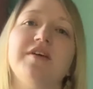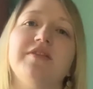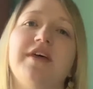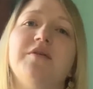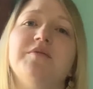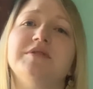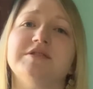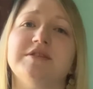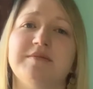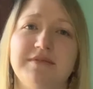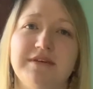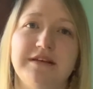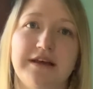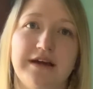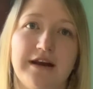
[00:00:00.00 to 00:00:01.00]
That was
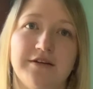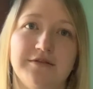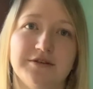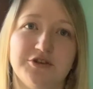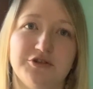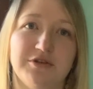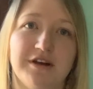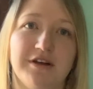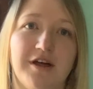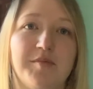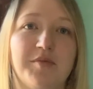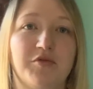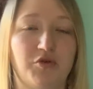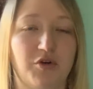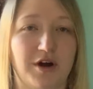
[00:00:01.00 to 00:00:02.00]
something that I was doing a lot
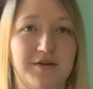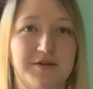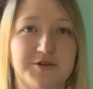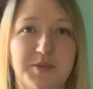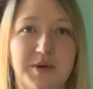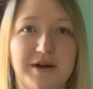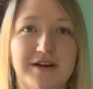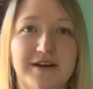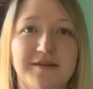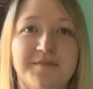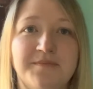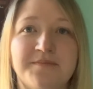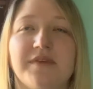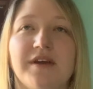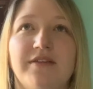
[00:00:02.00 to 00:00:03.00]
before I was pregnant,
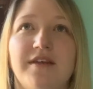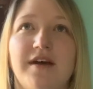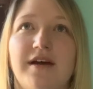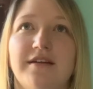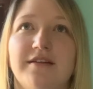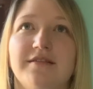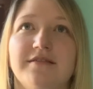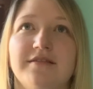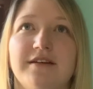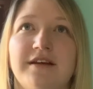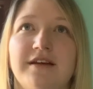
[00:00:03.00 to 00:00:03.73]
and then